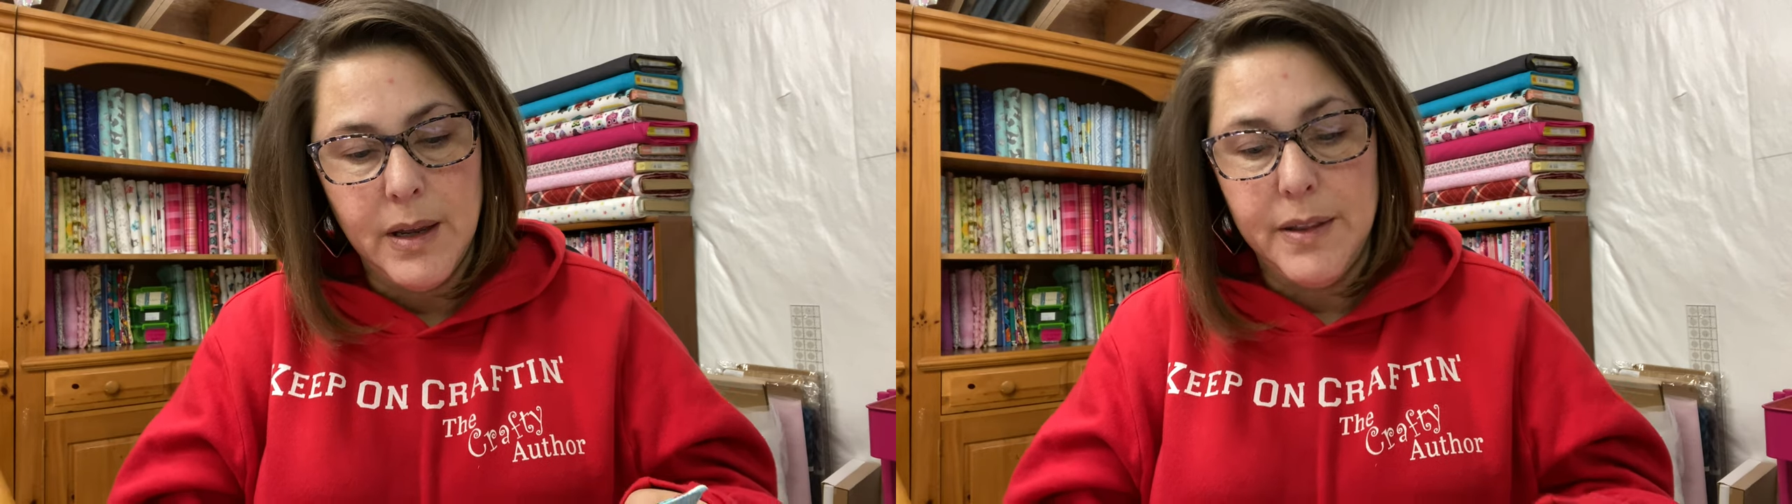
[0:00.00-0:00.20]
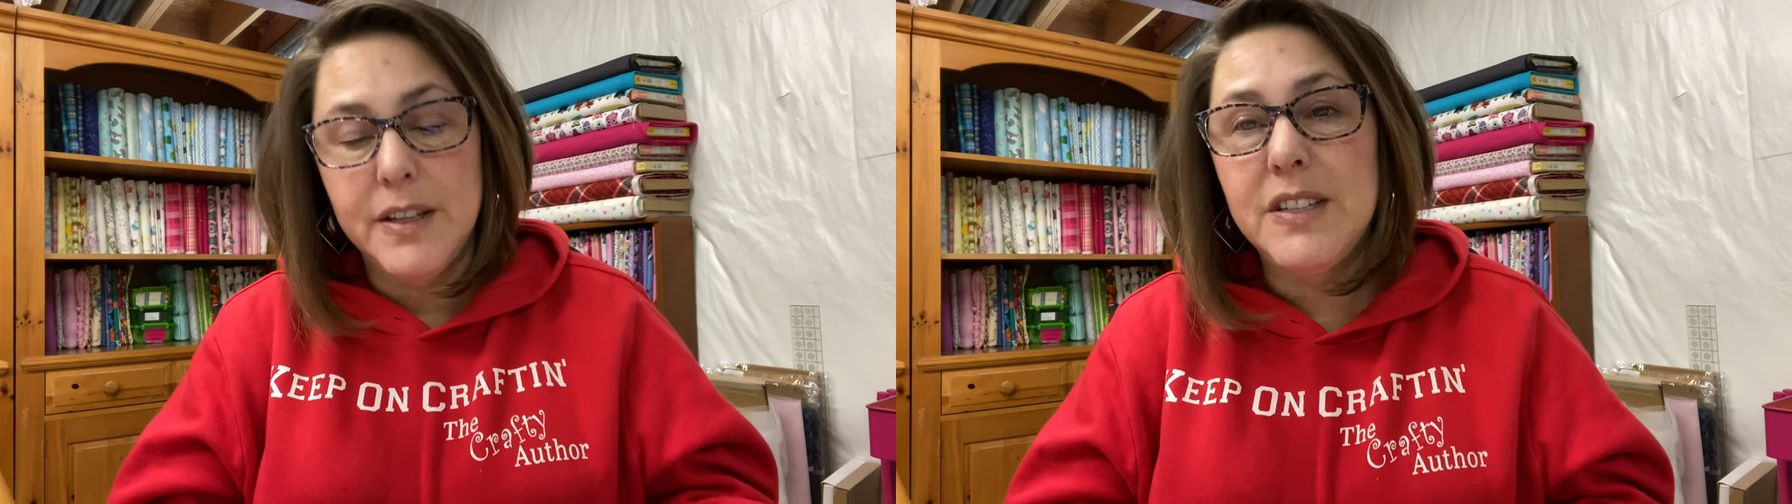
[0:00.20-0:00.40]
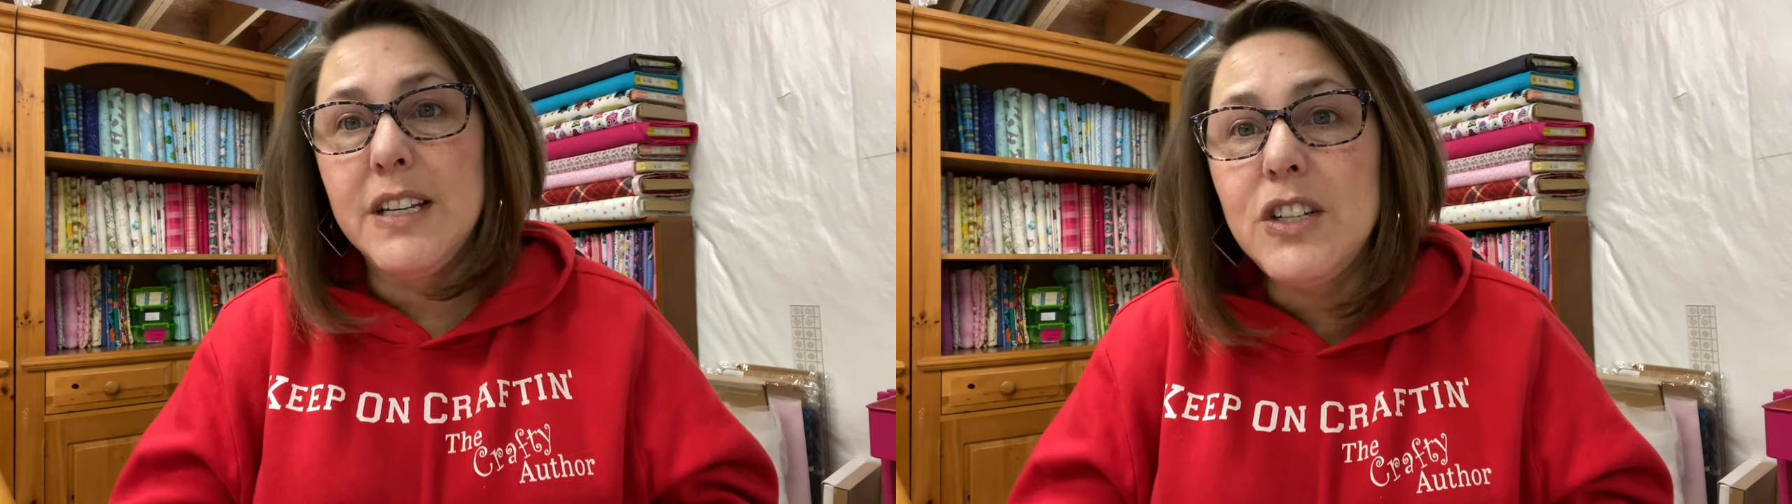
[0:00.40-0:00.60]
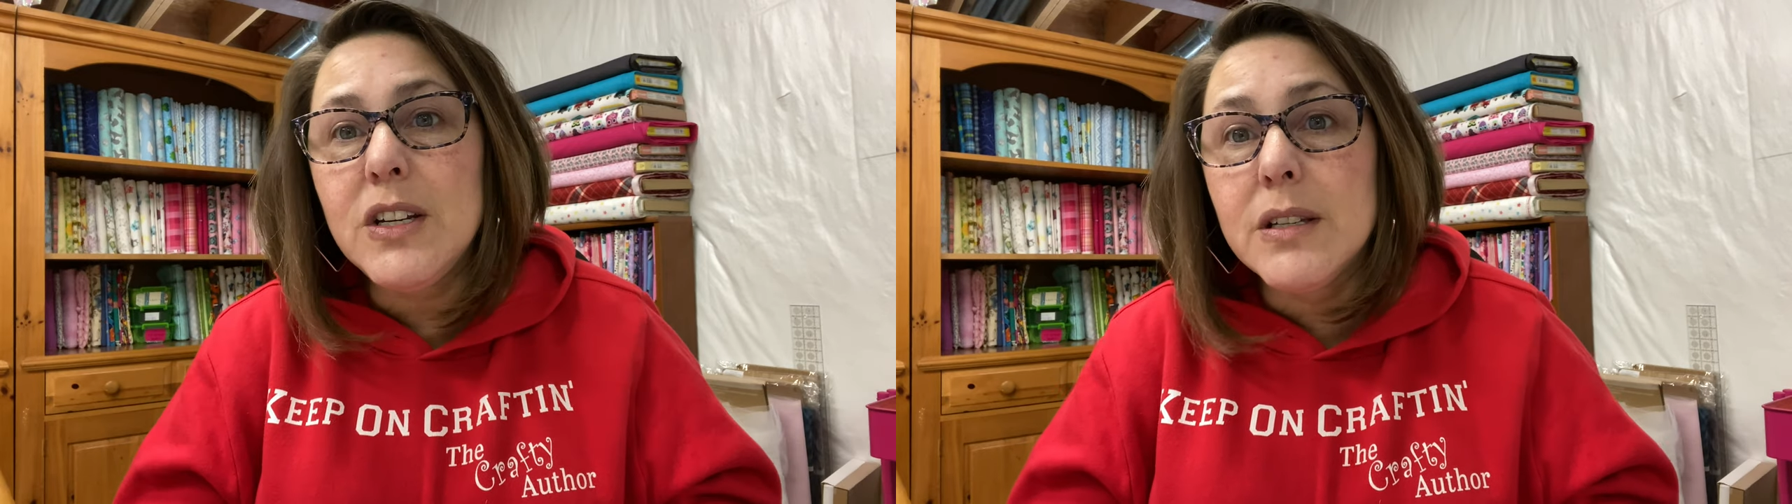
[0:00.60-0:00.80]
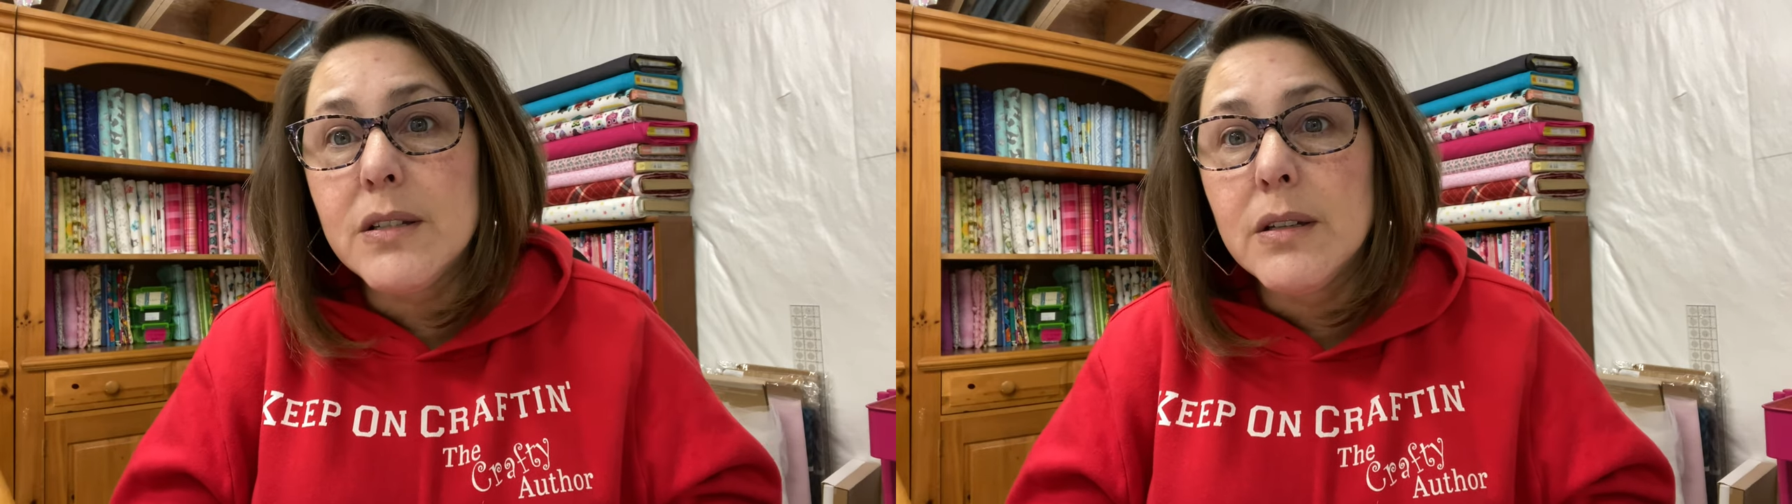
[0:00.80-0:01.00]
the
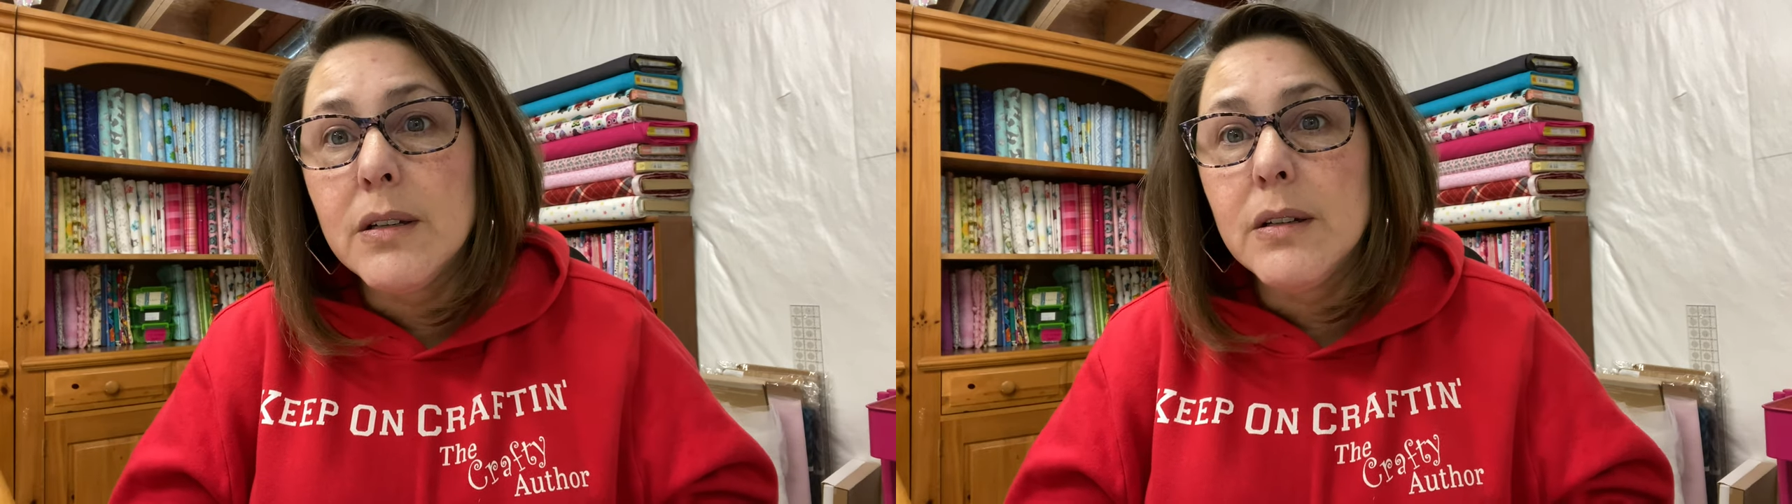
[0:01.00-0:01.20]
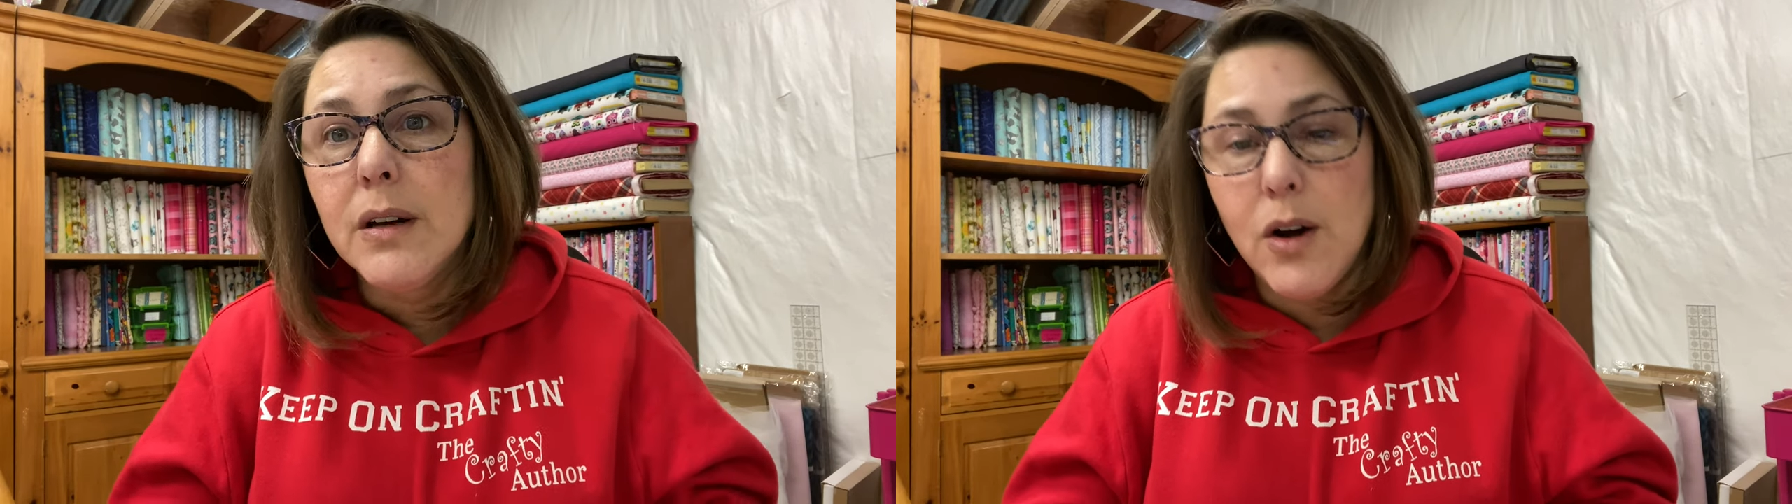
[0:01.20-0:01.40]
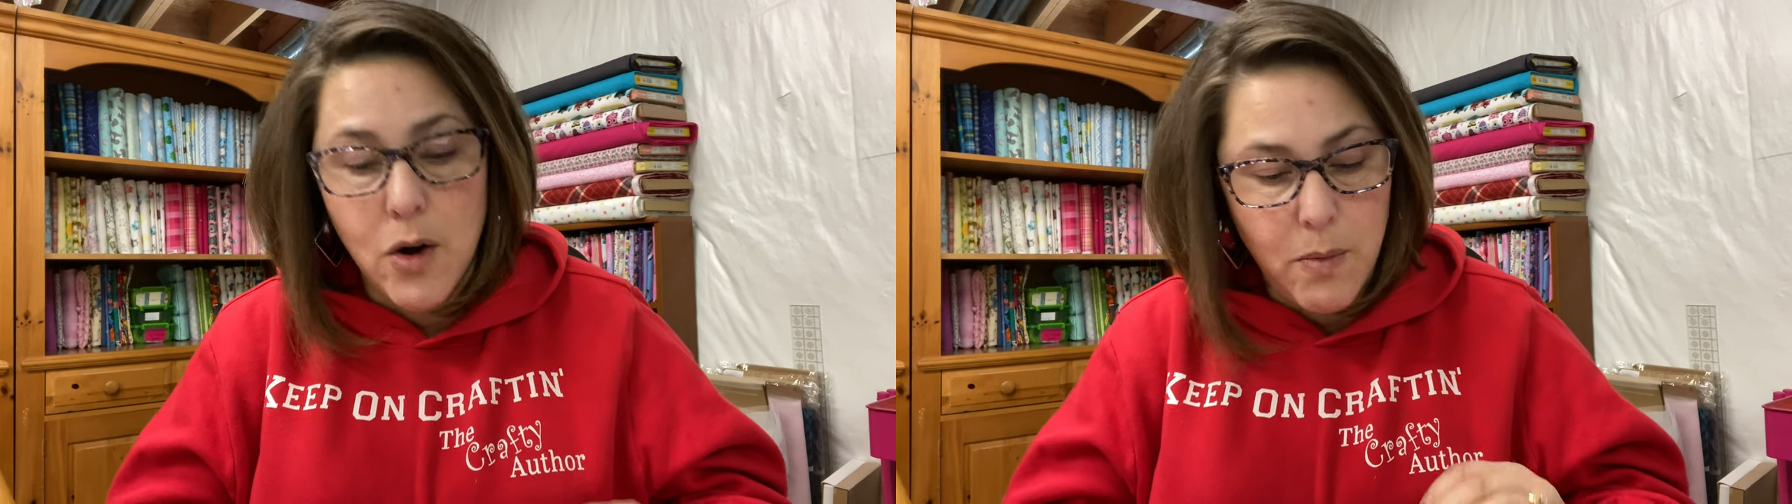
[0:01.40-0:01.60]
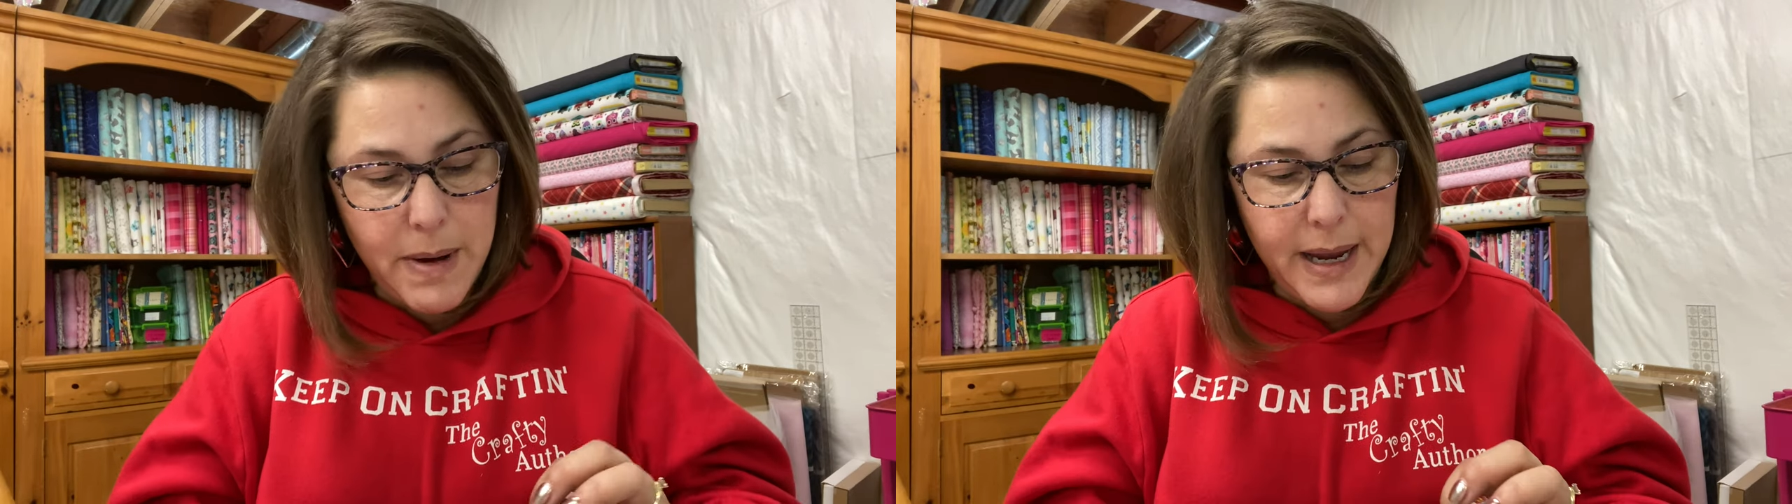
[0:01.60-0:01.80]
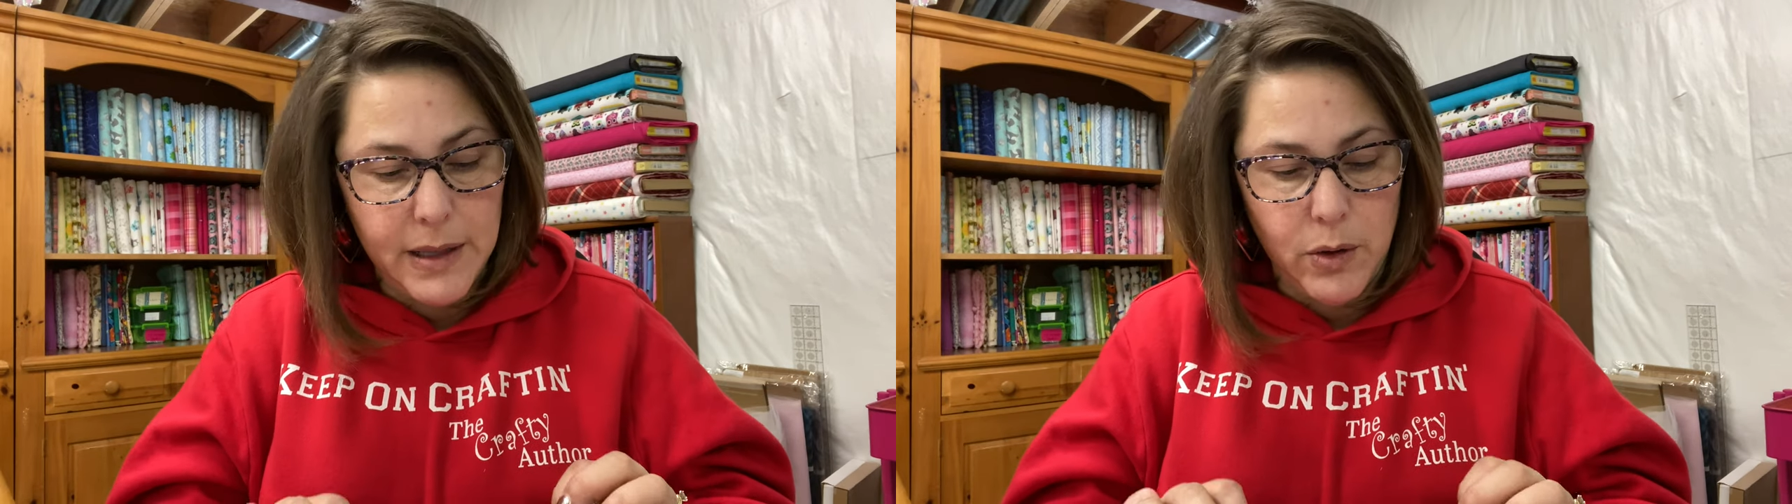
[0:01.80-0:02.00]
stitches. Oh my